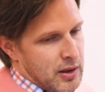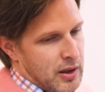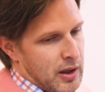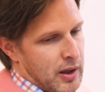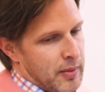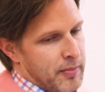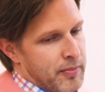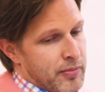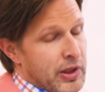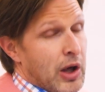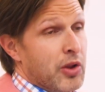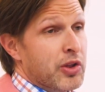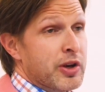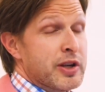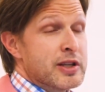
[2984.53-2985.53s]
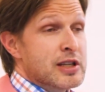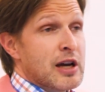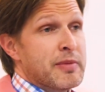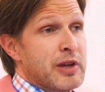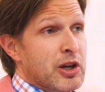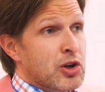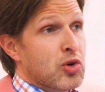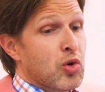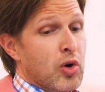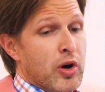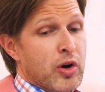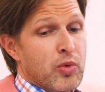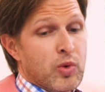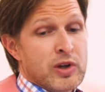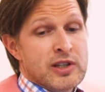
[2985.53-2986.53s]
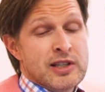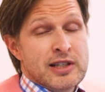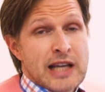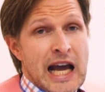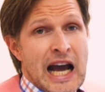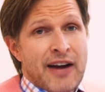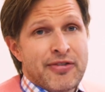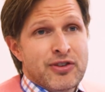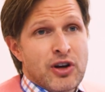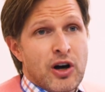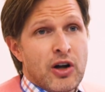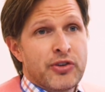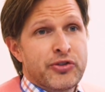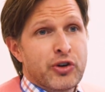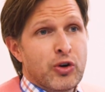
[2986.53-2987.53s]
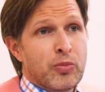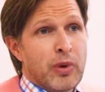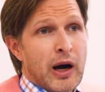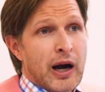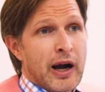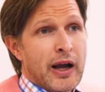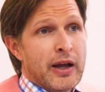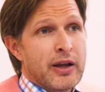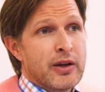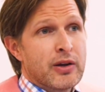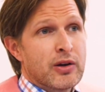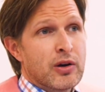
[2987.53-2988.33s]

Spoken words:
Now the Nizamiah Court was staffed also by